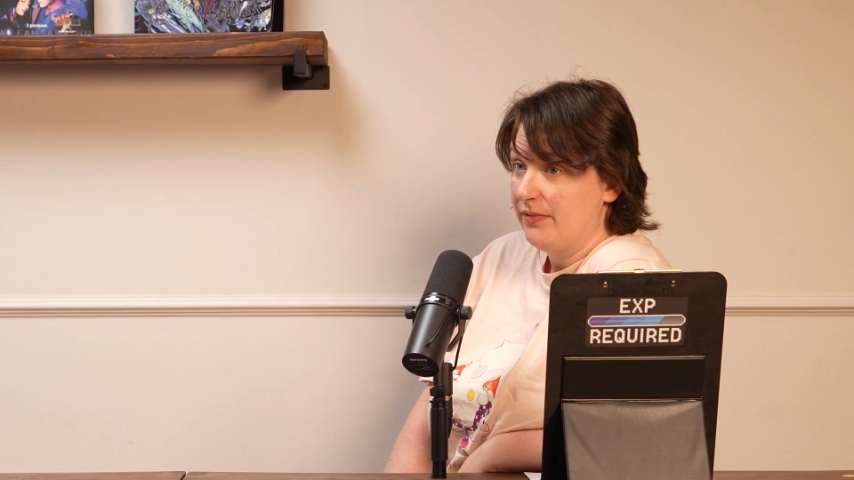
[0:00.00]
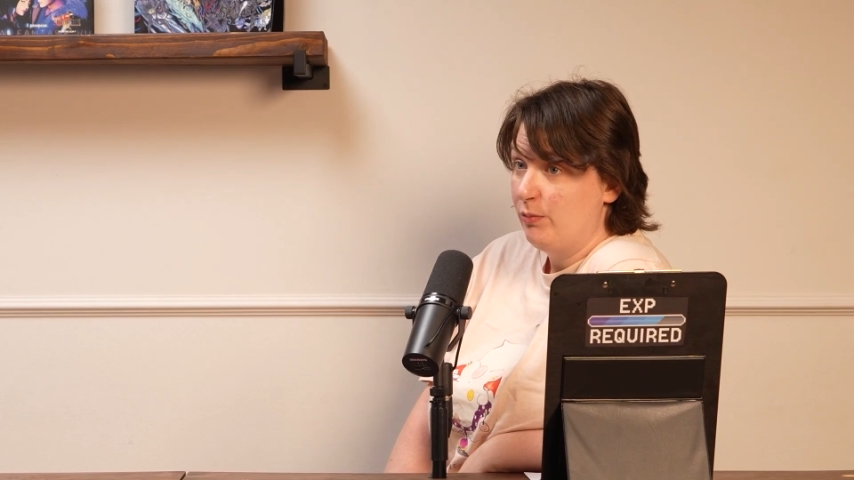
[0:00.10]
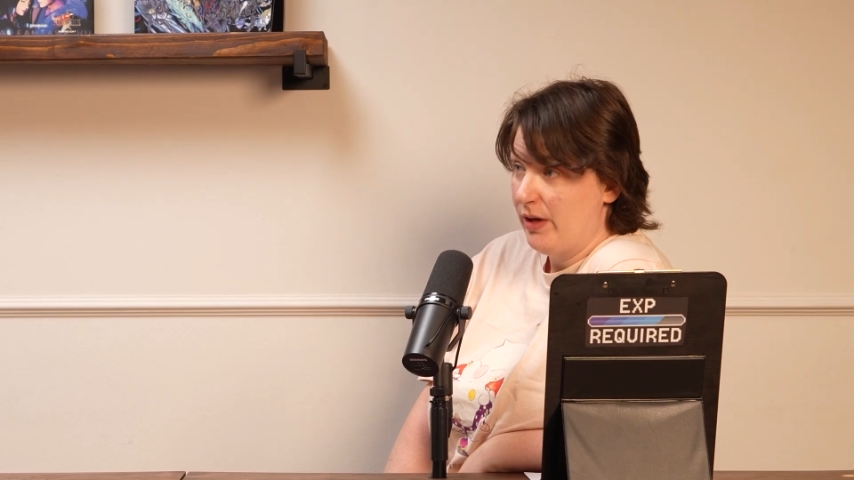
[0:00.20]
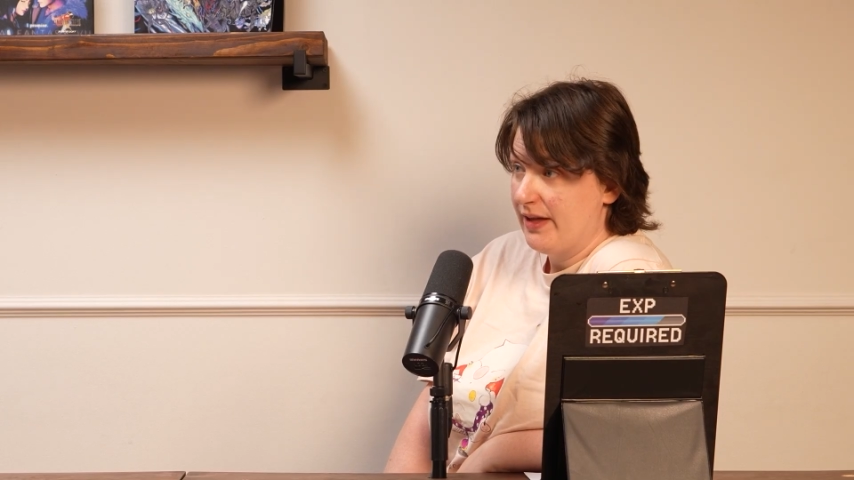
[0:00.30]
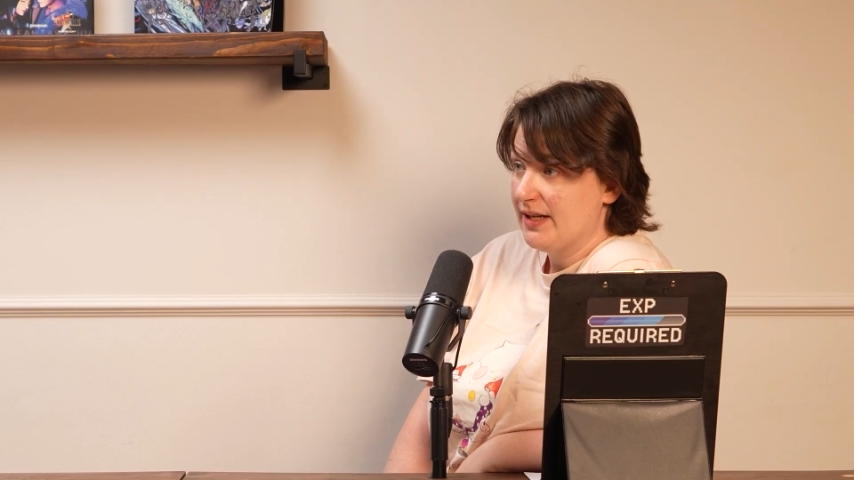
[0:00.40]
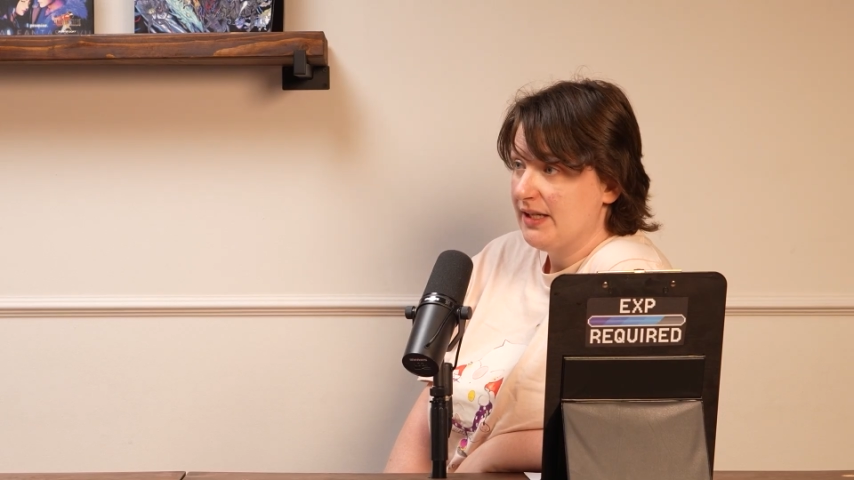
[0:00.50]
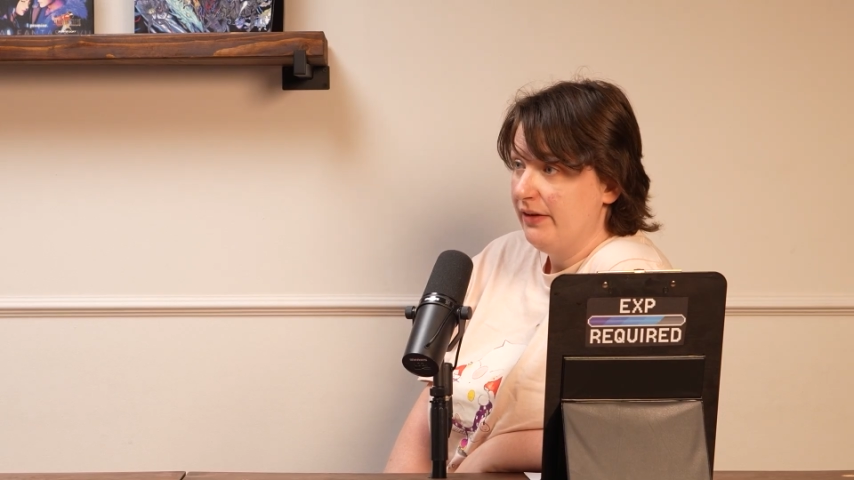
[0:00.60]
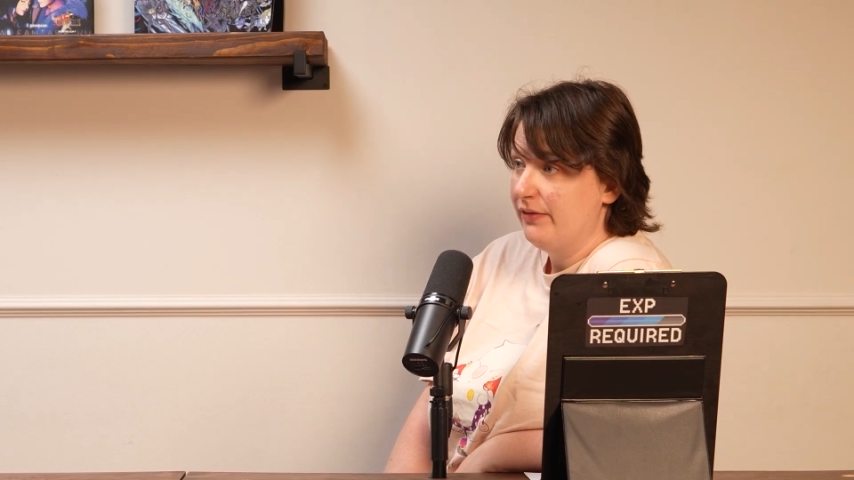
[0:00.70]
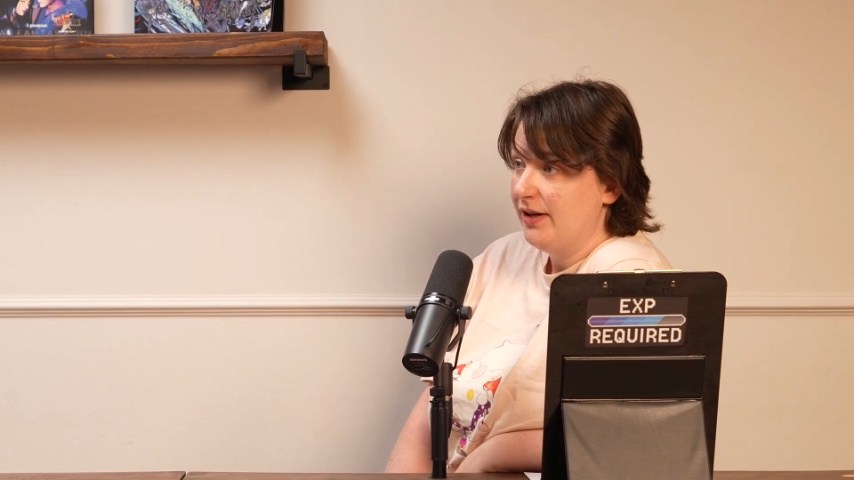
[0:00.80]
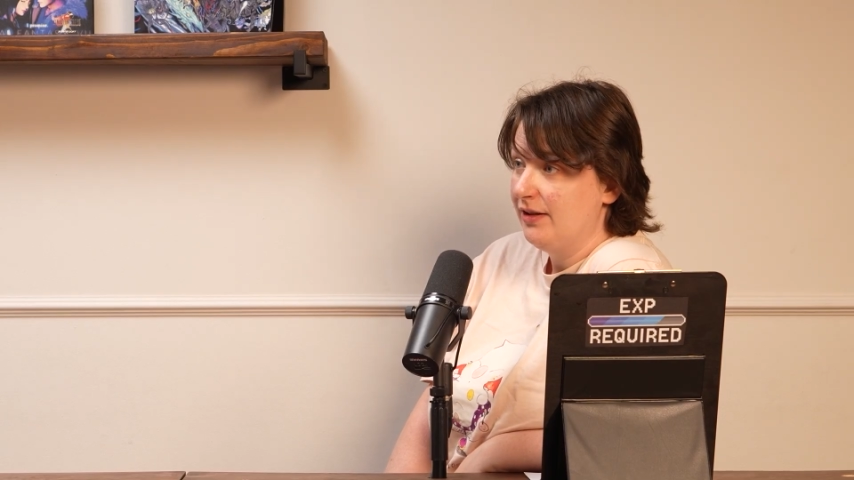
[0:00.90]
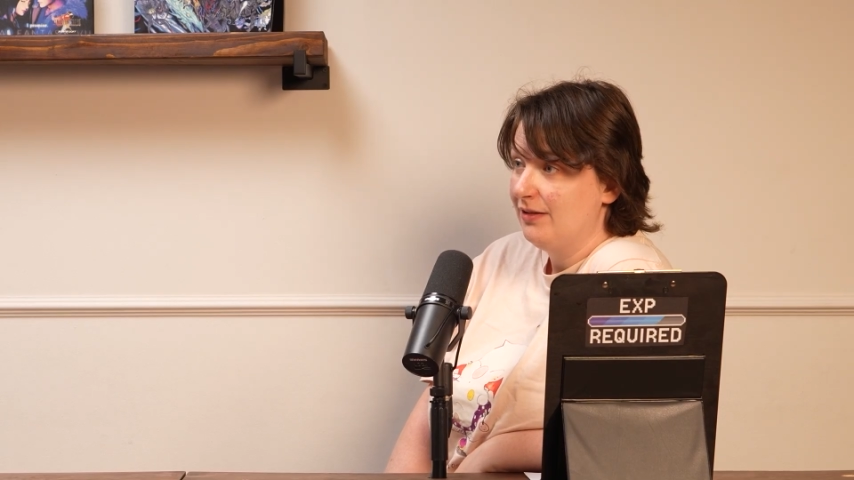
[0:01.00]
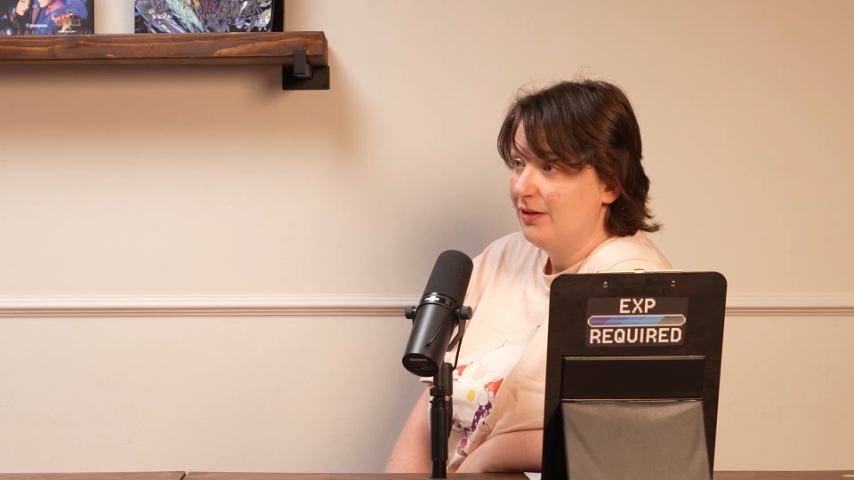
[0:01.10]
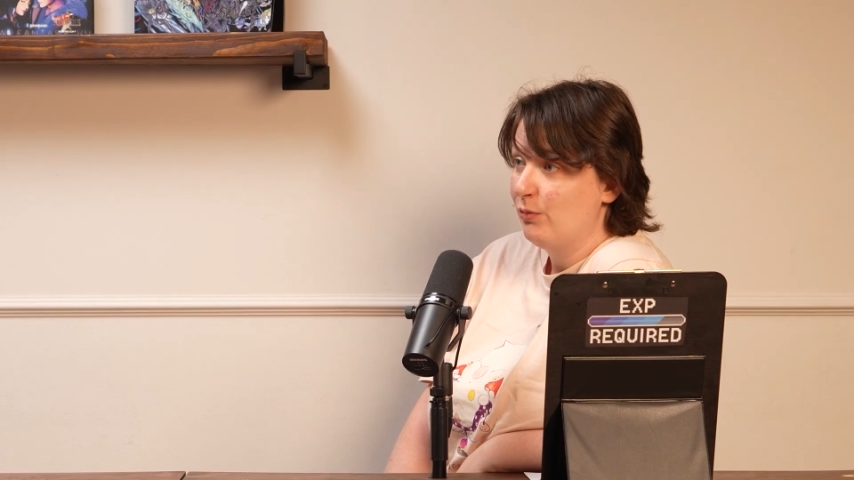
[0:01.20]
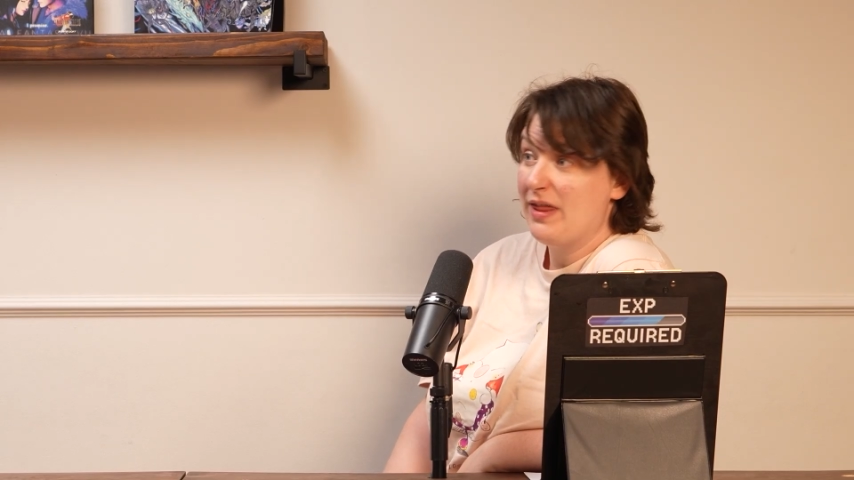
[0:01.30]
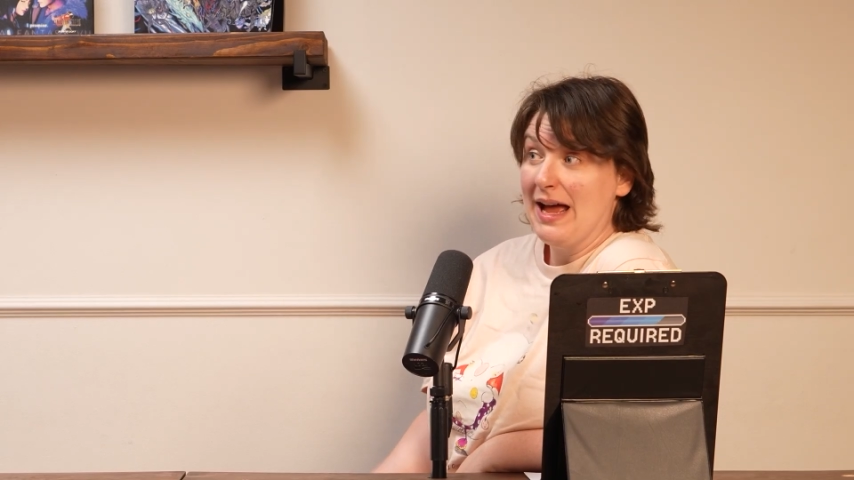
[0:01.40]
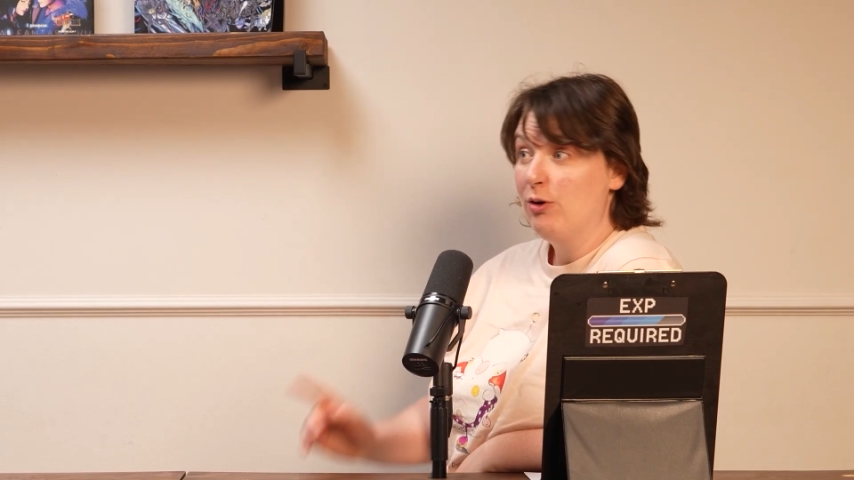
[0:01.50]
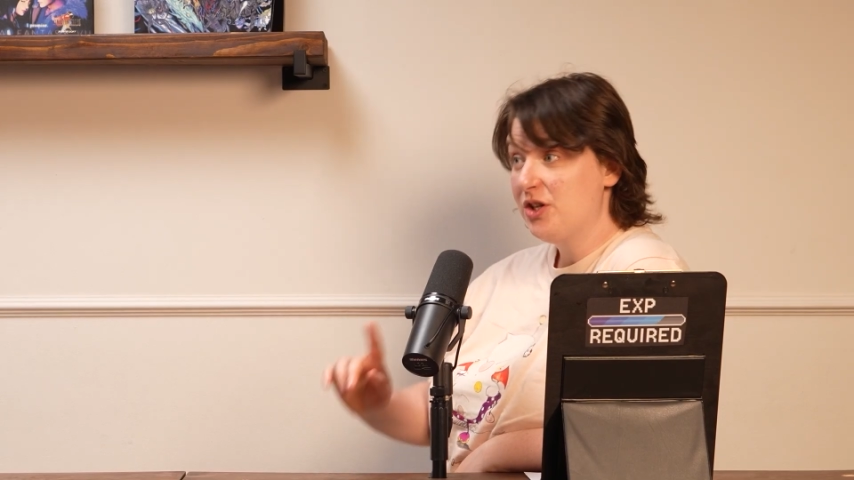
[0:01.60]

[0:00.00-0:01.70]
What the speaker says: with that save file without